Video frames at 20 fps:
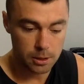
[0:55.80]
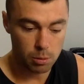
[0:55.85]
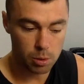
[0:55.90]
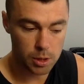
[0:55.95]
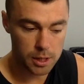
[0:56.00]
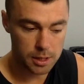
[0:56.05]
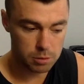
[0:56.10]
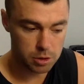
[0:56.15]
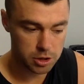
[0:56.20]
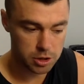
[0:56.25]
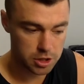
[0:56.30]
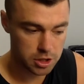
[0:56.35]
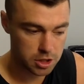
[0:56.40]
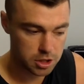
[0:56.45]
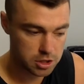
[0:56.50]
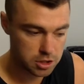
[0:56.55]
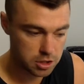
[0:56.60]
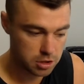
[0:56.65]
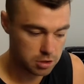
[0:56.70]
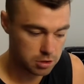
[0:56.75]
what I want you
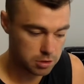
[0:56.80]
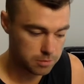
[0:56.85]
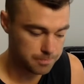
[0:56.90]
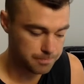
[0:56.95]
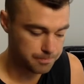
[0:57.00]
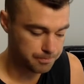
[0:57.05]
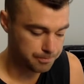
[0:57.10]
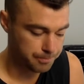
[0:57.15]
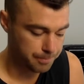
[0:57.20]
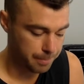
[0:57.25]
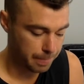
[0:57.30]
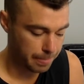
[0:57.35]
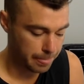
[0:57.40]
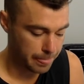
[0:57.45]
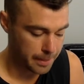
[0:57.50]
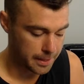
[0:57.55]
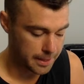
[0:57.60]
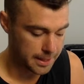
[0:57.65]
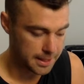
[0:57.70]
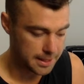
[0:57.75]
to do
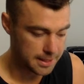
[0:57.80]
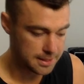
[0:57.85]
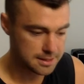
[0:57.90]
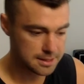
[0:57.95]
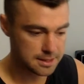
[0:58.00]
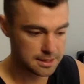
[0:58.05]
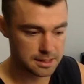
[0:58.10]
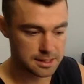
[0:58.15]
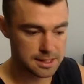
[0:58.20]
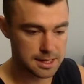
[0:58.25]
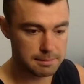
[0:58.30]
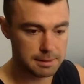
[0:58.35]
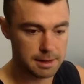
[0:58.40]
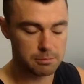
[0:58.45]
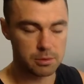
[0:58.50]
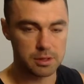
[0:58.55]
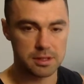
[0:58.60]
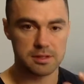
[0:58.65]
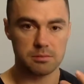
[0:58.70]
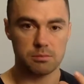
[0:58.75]
is come
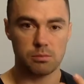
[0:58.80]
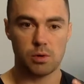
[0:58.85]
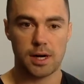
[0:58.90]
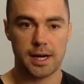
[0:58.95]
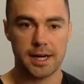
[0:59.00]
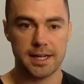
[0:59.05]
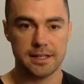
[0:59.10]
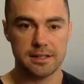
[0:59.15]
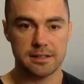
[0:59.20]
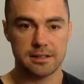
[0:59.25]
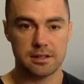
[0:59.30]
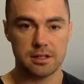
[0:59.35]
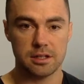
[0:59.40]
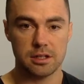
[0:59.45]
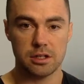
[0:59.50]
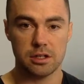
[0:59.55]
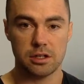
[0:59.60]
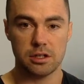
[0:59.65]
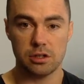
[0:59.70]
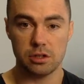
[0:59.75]
up with some ways
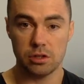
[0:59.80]
that